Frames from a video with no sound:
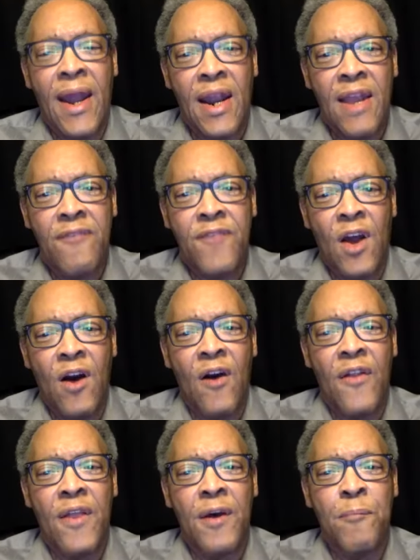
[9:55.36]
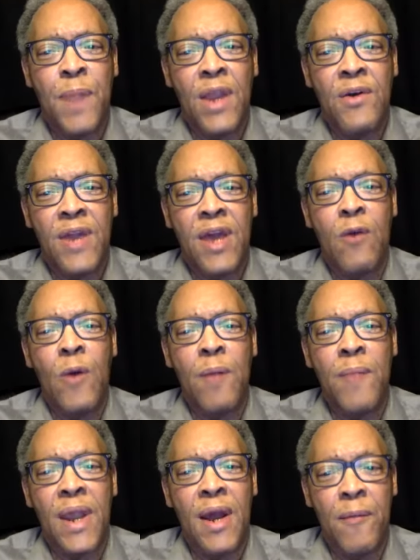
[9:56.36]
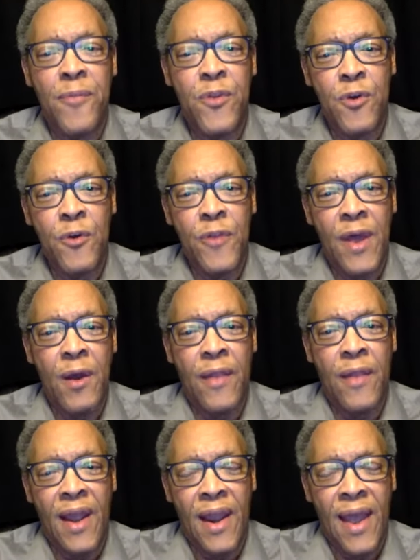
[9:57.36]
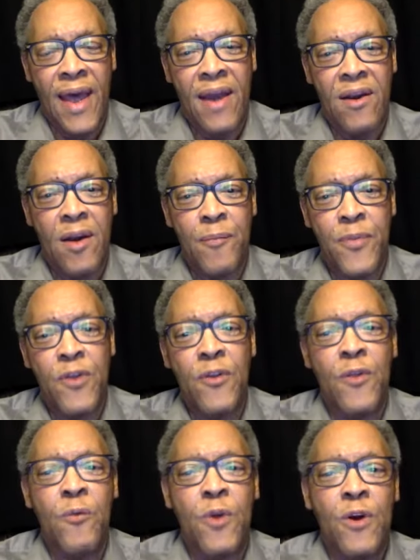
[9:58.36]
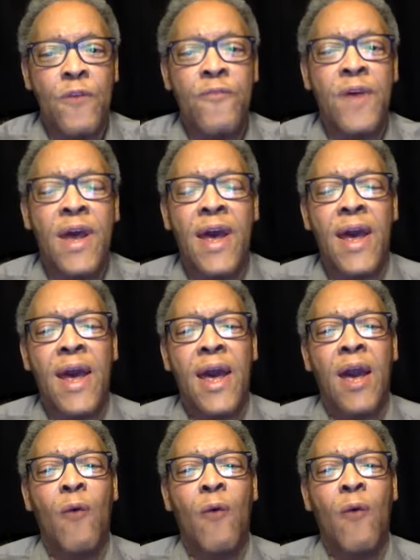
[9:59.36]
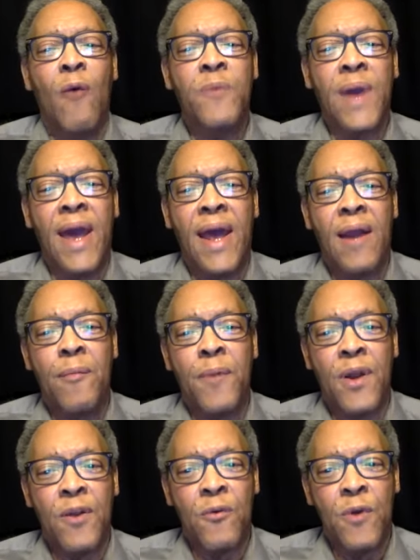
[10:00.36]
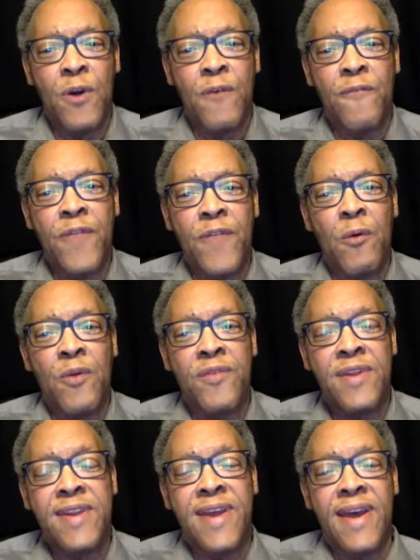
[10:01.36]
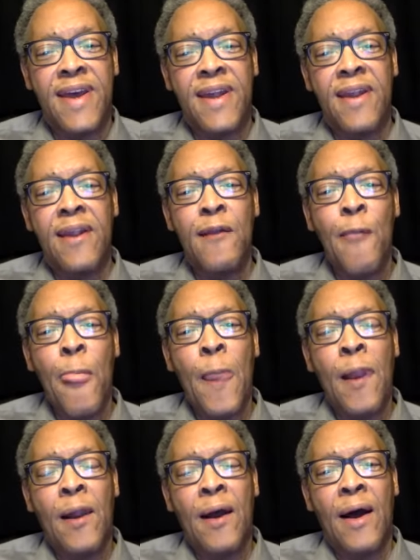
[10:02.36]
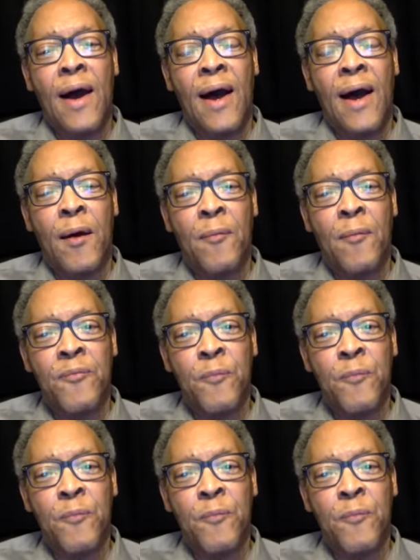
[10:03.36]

lift all the balloon equipment up through the that ladder up through the roof. And once we got up on the roof, there was 10 um,